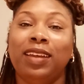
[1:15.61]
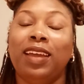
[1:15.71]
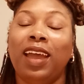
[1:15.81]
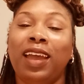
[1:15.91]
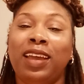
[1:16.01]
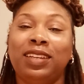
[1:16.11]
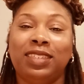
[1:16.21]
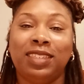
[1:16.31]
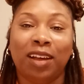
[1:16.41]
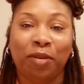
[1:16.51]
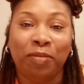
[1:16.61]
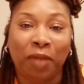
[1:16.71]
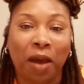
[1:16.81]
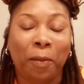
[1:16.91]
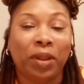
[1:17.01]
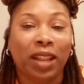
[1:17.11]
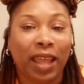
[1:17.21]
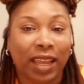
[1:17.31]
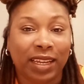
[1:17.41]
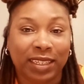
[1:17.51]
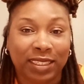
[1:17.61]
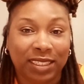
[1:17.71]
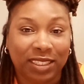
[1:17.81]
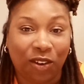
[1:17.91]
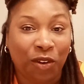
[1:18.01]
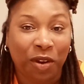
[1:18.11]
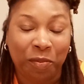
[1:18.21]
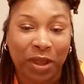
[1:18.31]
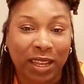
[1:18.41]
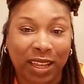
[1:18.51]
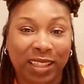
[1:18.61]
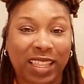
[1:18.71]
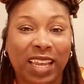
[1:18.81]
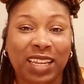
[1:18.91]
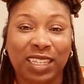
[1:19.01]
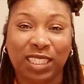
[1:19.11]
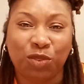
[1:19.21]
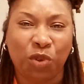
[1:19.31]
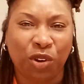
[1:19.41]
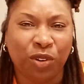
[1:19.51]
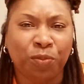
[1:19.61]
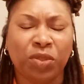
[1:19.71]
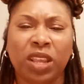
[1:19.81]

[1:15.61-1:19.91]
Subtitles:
had some plans on making things work,